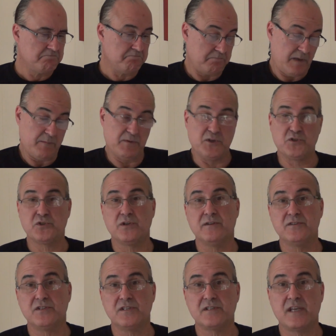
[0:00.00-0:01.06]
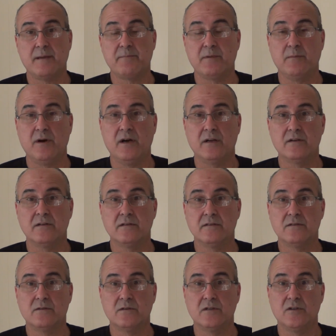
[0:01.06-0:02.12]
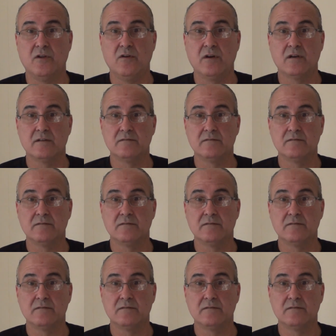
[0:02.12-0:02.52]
Maybe you should have just kept them on all along.